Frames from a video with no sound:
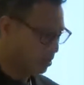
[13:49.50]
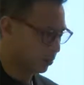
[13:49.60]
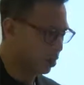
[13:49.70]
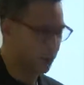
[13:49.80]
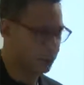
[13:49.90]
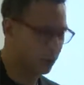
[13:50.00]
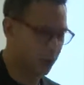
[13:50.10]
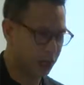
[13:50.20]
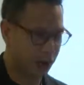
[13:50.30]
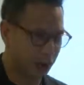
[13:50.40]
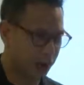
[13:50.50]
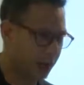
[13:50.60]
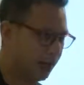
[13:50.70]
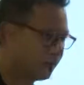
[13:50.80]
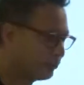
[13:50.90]
So what am I talking about
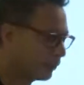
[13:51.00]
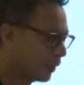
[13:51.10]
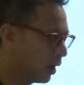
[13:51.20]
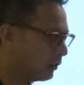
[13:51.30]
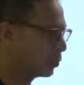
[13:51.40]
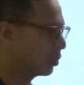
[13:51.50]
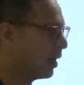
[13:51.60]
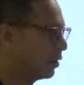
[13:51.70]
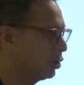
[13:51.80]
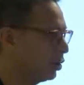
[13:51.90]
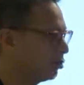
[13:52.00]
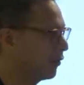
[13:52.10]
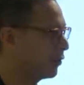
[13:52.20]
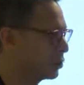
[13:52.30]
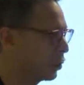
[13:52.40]
here? I'm talking about your
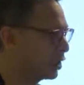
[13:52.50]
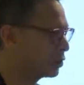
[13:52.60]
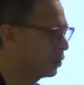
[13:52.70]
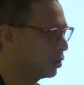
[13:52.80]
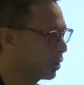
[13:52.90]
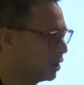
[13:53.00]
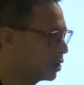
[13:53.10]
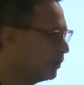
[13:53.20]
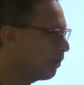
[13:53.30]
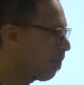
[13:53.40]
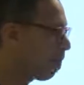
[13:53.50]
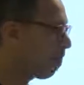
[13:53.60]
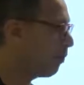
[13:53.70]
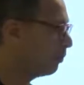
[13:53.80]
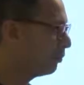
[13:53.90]
refrigerator in your kitchen
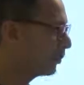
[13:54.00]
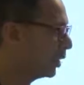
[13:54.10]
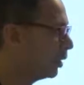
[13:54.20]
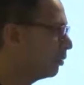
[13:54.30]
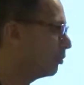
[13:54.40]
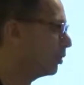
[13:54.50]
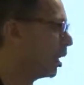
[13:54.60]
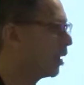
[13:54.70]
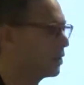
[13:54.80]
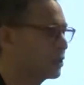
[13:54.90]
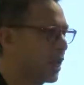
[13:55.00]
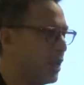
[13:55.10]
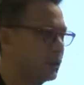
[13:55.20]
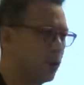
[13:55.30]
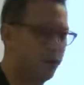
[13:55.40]
that
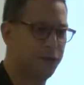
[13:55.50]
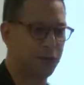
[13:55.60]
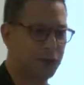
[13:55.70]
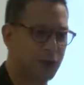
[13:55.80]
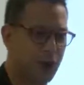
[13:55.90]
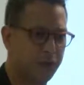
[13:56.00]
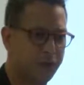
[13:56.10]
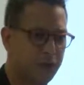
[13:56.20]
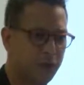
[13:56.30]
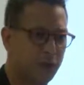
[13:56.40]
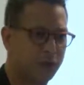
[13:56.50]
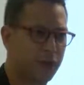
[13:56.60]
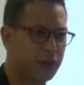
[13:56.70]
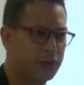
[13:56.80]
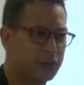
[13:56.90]
understands what food you have in your
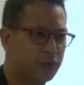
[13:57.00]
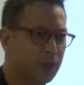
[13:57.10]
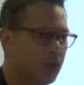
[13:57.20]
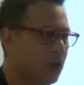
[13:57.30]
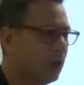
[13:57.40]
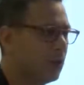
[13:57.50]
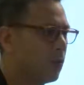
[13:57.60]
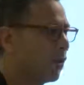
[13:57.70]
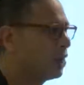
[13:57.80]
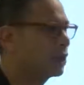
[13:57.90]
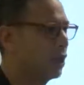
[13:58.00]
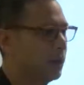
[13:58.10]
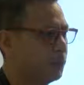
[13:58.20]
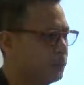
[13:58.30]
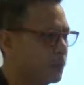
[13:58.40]
fridge, when it's
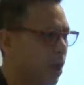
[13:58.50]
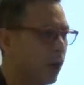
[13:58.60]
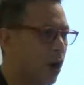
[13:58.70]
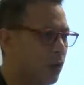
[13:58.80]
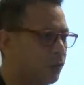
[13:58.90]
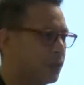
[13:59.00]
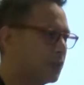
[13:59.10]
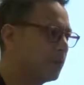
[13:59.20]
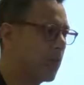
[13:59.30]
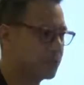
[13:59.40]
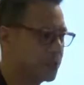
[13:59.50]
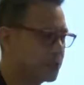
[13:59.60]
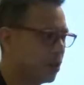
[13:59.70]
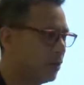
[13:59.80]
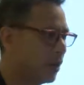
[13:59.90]
going to go off, it's past
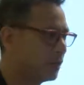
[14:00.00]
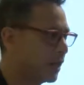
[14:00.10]
its sell-by